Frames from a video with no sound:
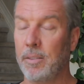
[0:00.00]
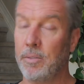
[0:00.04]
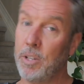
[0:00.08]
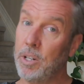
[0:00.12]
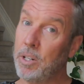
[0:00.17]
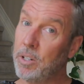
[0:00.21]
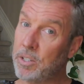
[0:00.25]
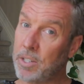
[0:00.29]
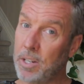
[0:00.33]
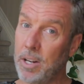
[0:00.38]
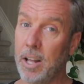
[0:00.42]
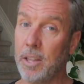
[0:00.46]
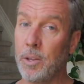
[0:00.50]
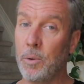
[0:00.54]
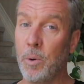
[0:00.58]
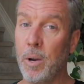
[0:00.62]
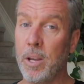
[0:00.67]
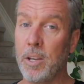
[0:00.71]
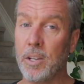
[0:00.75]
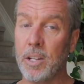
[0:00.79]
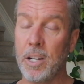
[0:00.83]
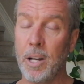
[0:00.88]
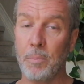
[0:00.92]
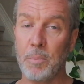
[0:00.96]
There's another
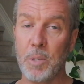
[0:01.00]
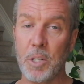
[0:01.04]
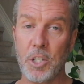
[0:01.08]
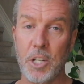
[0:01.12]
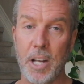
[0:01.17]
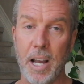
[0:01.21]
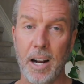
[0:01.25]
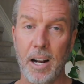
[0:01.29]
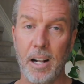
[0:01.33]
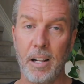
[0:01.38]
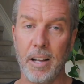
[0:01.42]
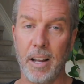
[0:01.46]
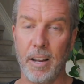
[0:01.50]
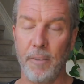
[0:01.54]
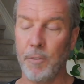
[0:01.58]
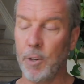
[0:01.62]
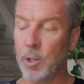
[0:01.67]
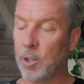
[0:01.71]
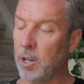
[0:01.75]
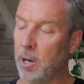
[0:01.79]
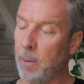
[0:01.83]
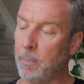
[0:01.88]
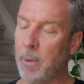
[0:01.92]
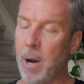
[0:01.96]
way you can help the channel. If
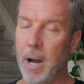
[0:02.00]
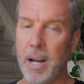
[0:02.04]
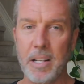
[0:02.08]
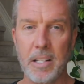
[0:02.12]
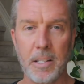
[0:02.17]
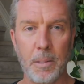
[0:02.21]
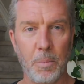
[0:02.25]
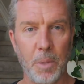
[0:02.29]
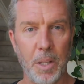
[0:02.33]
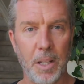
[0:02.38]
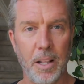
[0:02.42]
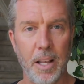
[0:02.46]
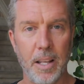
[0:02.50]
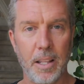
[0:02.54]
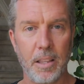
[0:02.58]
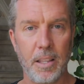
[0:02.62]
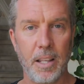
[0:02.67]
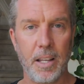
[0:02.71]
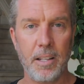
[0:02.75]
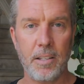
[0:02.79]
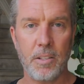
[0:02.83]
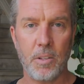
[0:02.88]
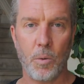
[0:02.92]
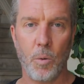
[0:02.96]
you're going to buy something like
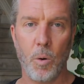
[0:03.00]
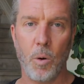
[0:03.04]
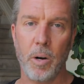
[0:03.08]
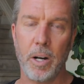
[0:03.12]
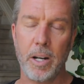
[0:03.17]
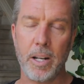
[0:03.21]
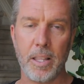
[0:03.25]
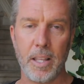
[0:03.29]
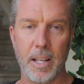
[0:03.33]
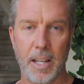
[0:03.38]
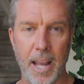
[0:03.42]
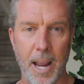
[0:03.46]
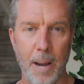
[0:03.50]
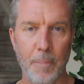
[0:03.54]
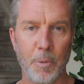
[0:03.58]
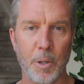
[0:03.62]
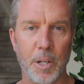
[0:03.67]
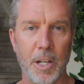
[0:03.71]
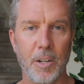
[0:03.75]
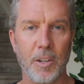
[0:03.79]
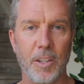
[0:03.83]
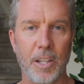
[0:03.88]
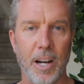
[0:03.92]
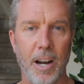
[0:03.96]
this or any of the camera
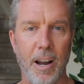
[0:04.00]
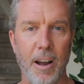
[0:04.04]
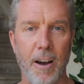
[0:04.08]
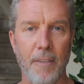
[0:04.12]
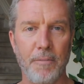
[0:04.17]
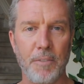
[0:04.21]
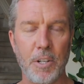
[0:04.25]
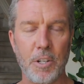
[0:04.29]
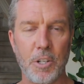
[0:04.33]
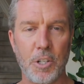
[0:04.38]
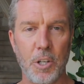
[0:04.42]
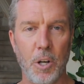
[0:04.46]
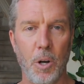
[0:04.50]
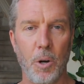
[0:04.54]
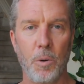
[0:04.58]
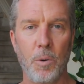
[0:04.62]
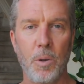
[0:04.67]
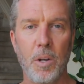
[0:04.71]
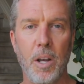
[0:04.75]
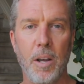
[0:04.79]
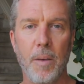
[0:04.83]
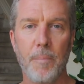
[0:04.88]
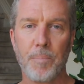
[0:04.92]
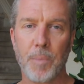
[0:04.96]
gear that I often
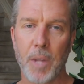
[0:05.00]
show,